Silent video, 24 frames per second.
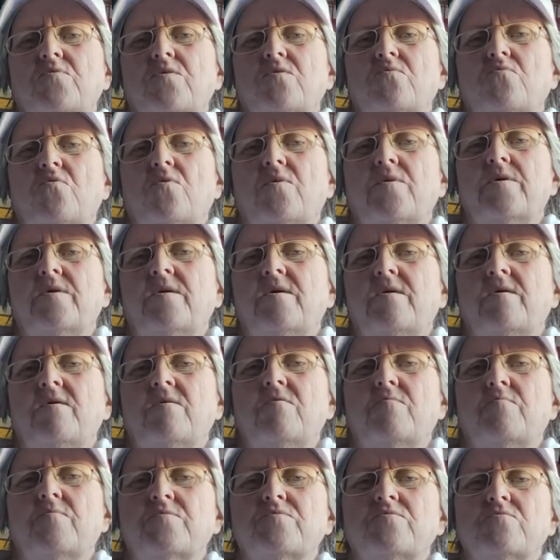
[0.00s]
you want to hear,
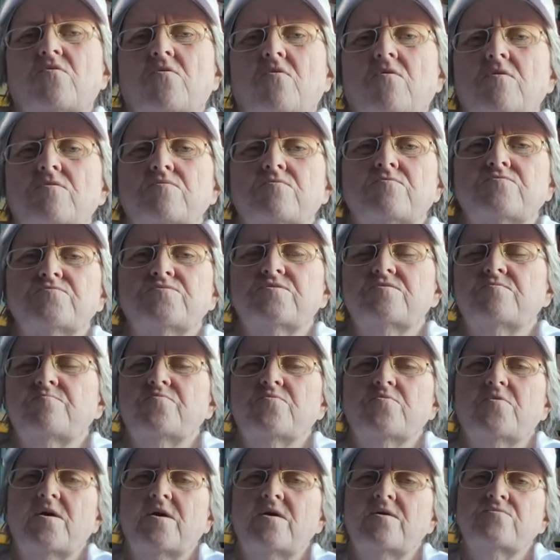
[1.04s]
but there are no
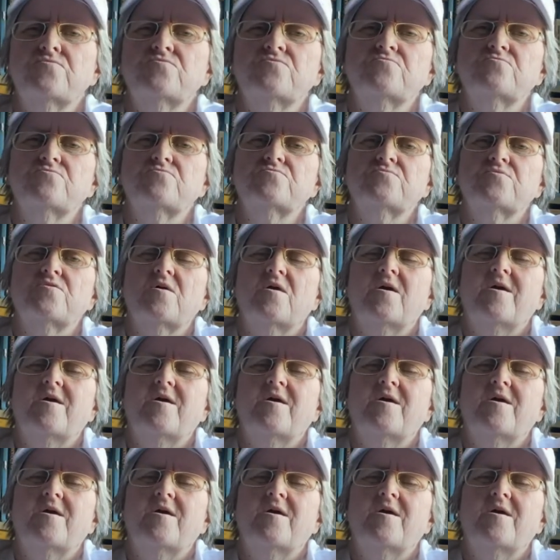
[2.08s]
simple answers.